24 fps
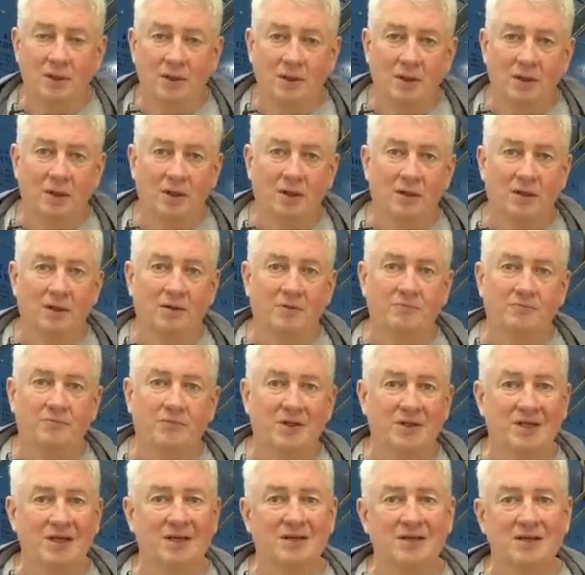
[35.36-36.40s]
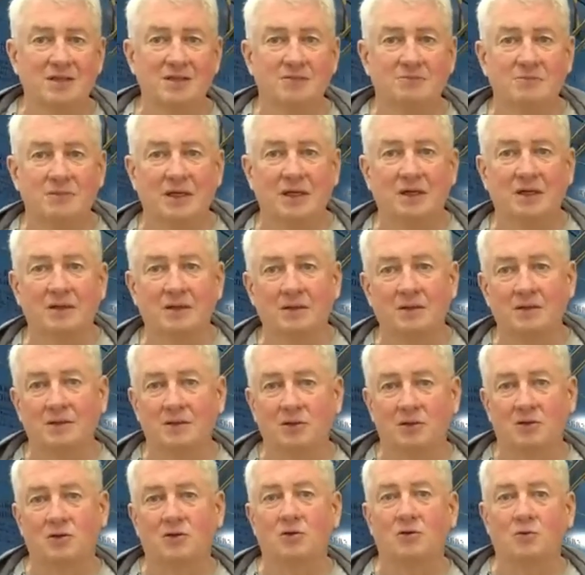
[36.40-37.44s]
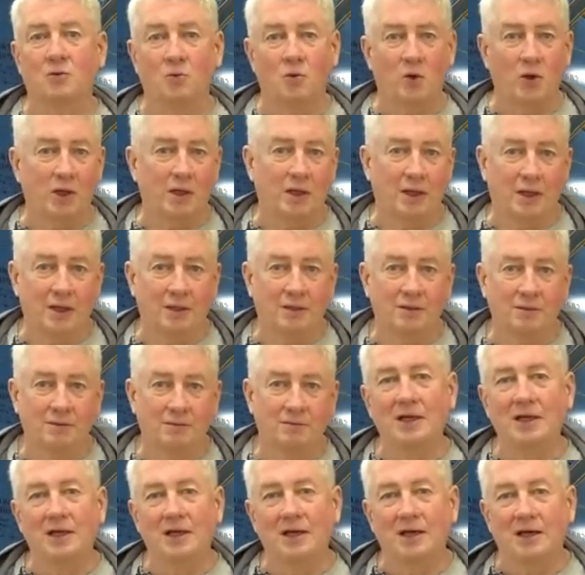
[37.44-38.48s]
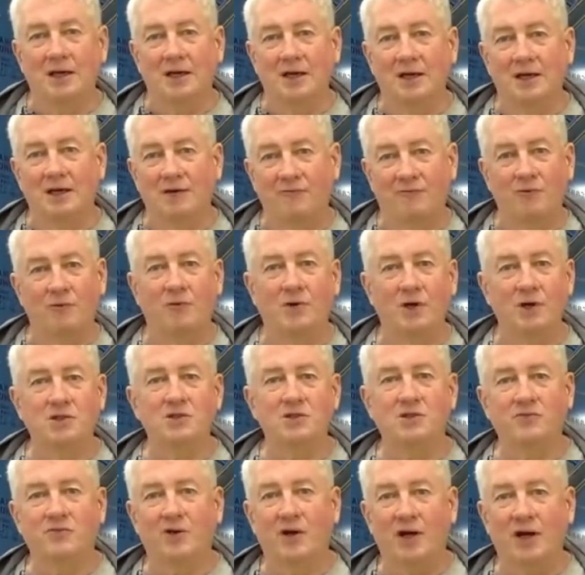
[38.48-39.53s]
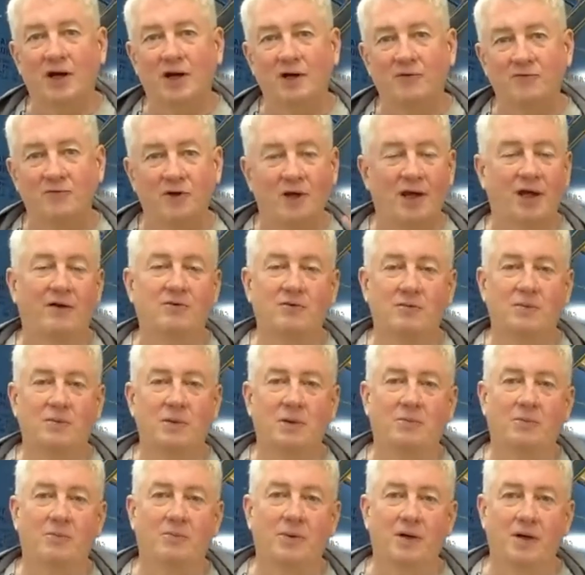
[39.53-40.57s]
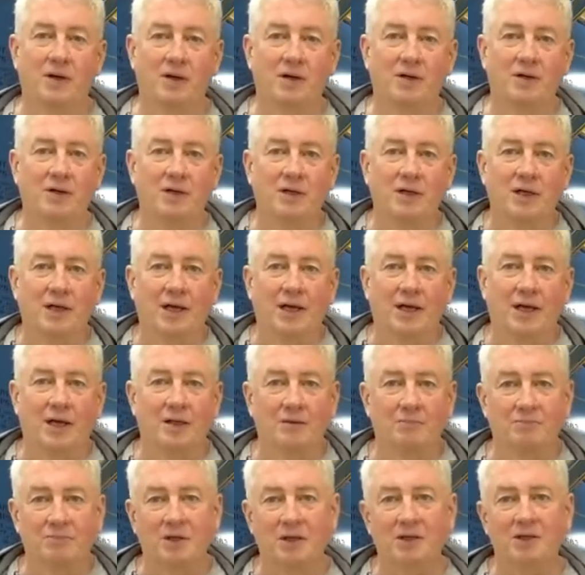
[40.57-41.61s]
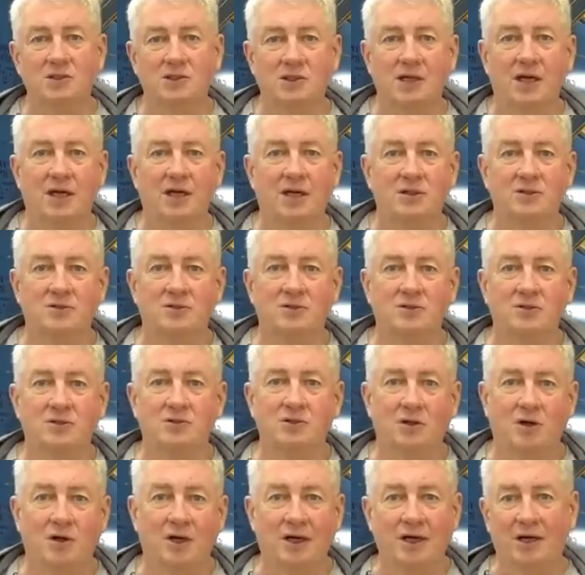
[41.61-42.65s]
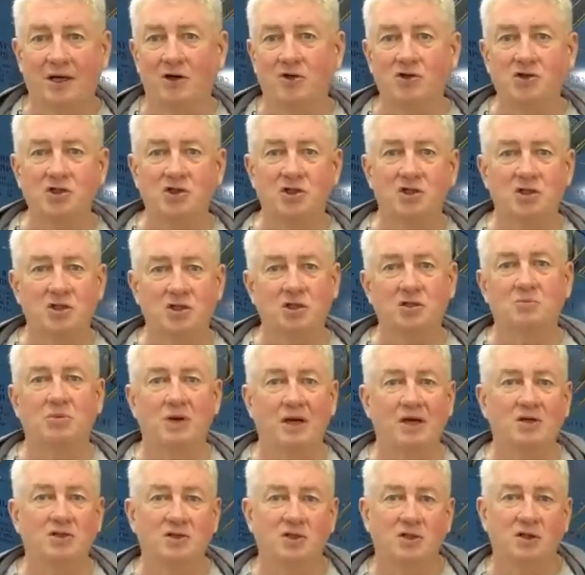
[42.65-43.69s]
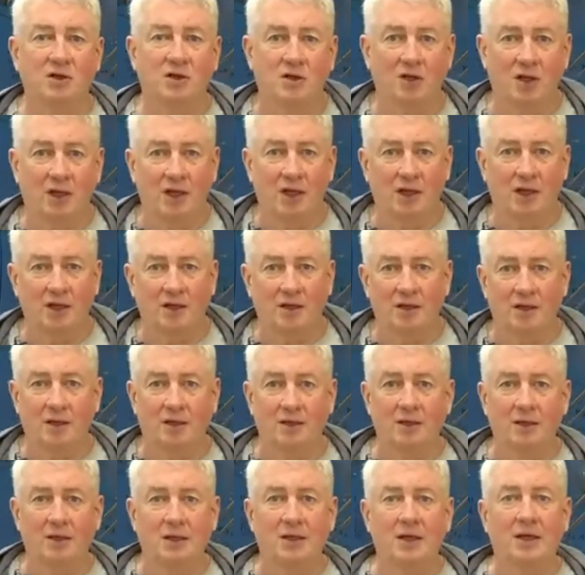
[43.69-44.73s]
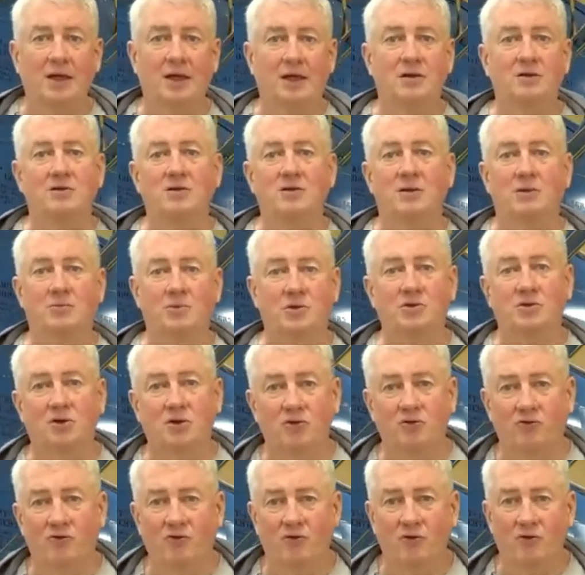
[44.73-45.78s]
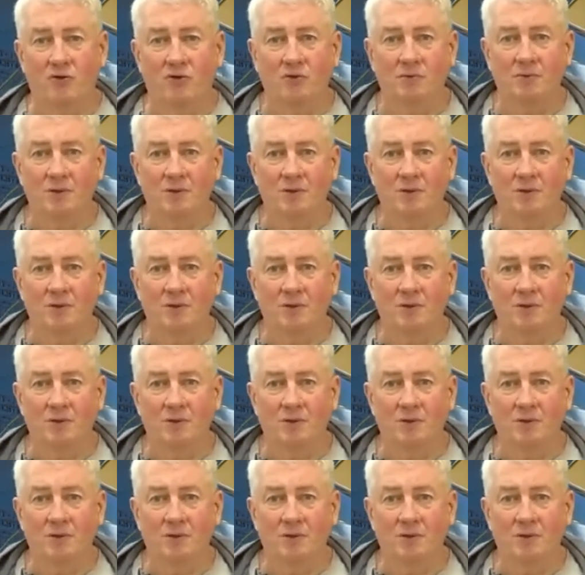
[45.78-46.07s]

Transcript: But that doesn't mean you can wing it. If you want to survive, you have to be prepared. And the biggest hazards are energy dissipation on landing and temperature control.